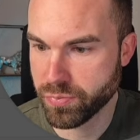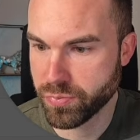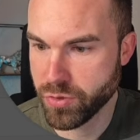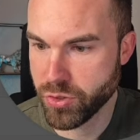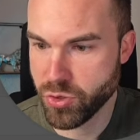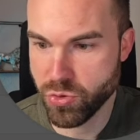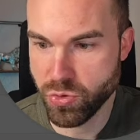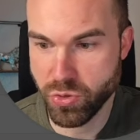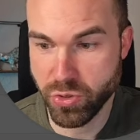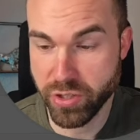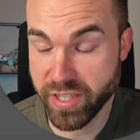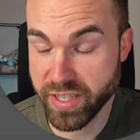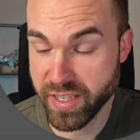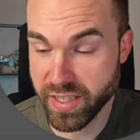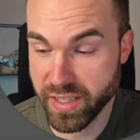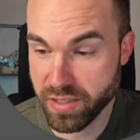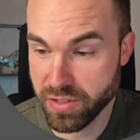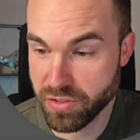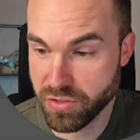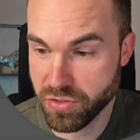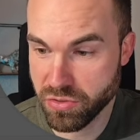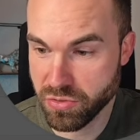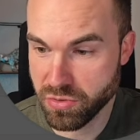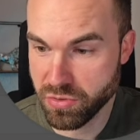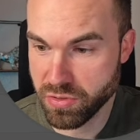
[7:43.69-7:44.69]
You
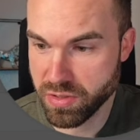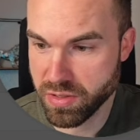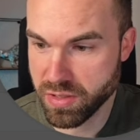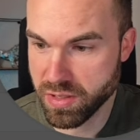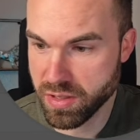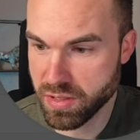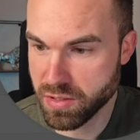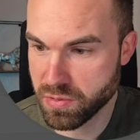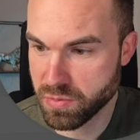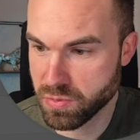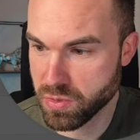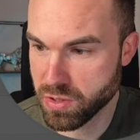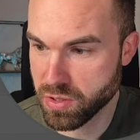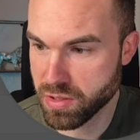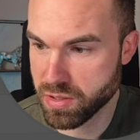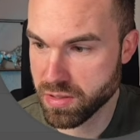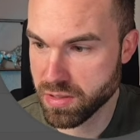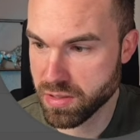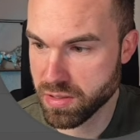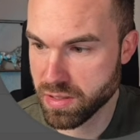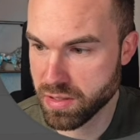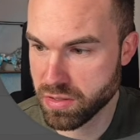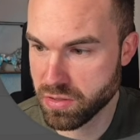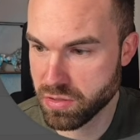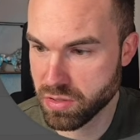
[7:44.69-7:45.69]
can't use these
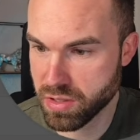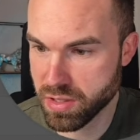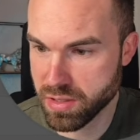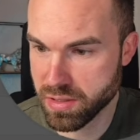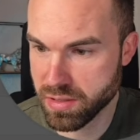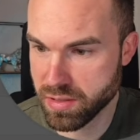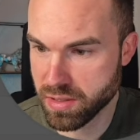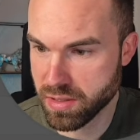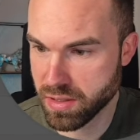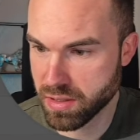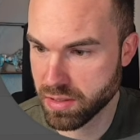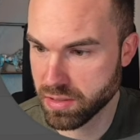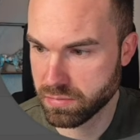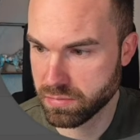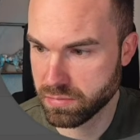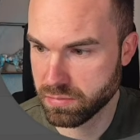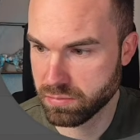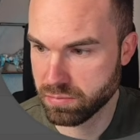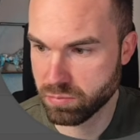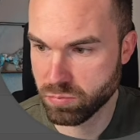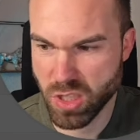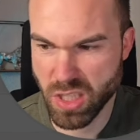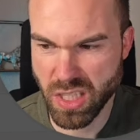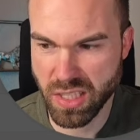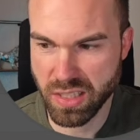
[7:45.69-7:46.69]
words in your listing.
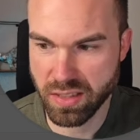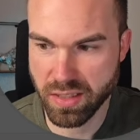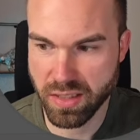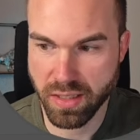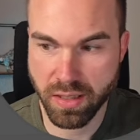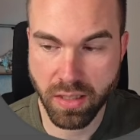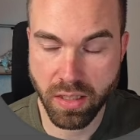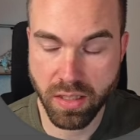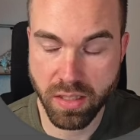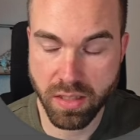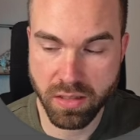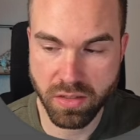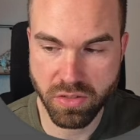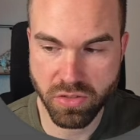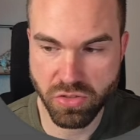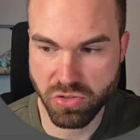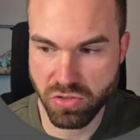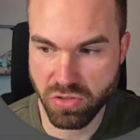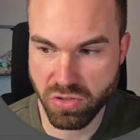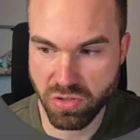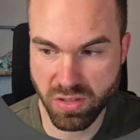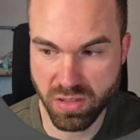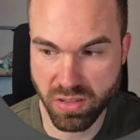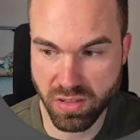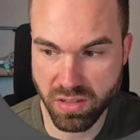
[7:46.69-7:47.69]
Well, at least you
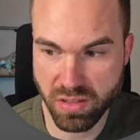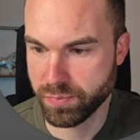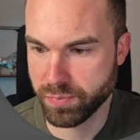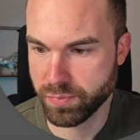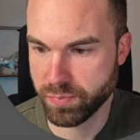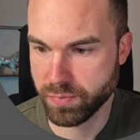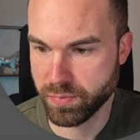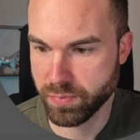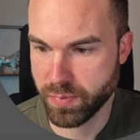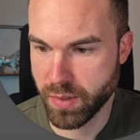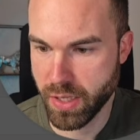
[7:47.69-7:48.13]
shouldn't.